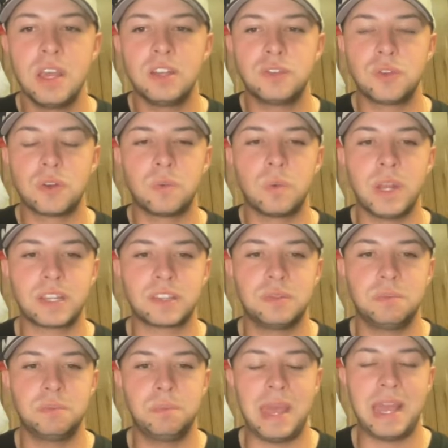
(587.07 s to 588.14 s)
Jordan
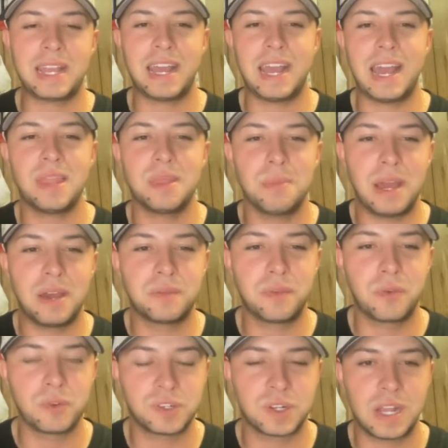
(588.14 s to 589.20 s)
Wicks back on the mound
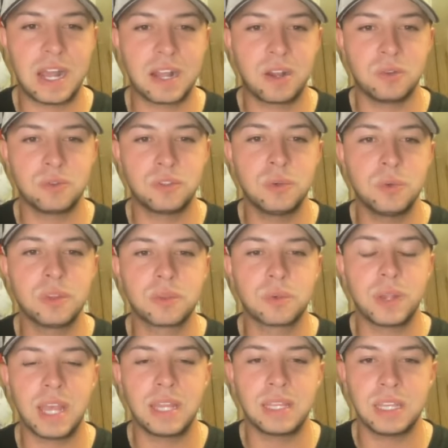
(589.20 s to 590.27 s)
for Chicago, 2 and
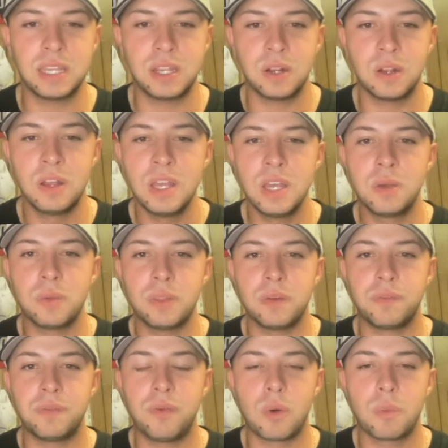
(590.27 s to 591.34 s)
3 on the year with a
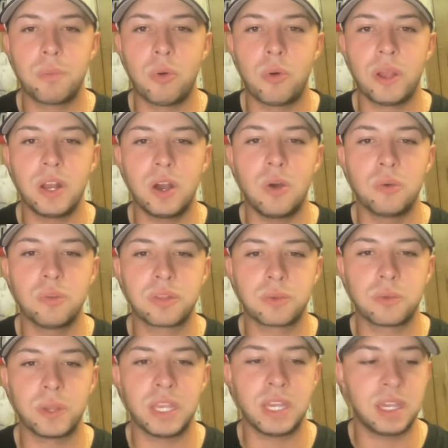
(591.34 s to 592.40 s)

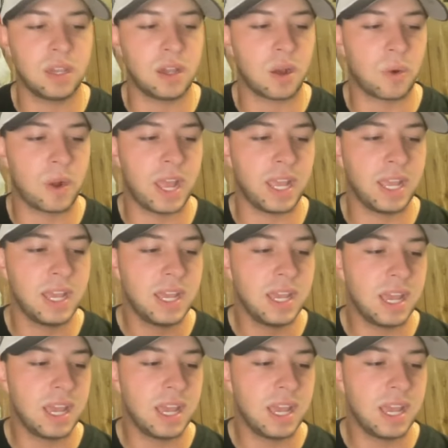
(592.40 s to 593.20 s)
4.03 ERA.